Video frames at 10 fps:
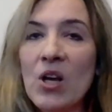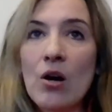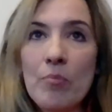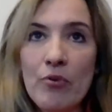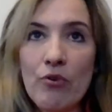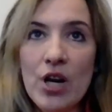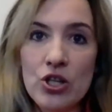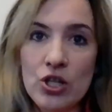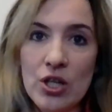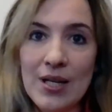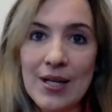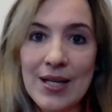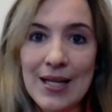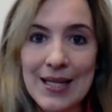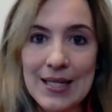cooperation
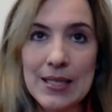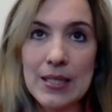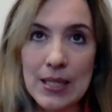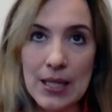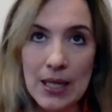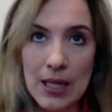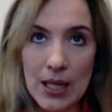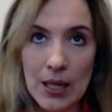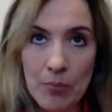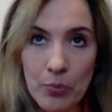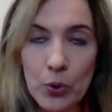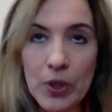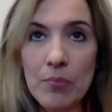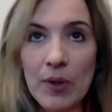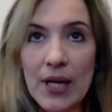is put
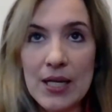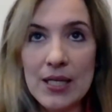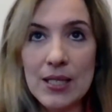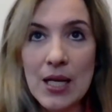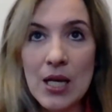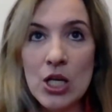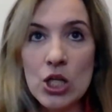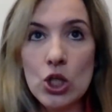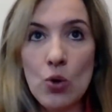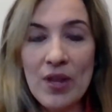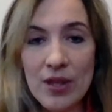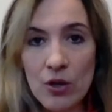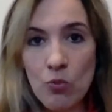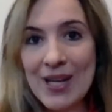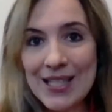in place so that
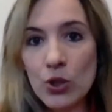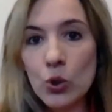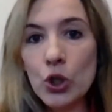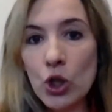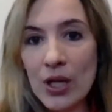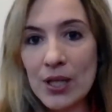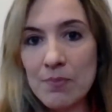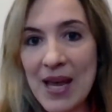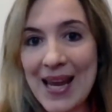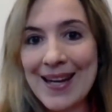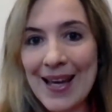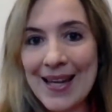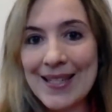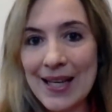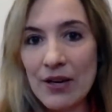the West could not make an
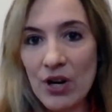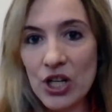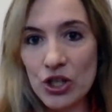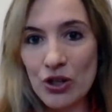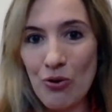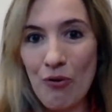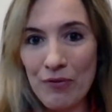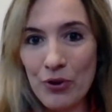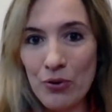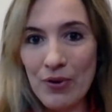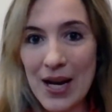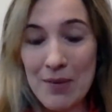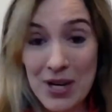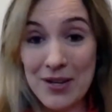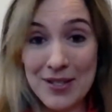anti-Russia of
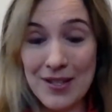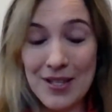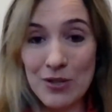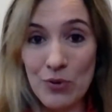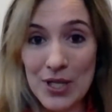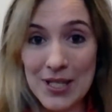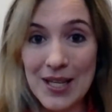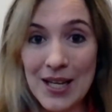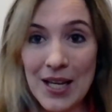Ukraine, because this was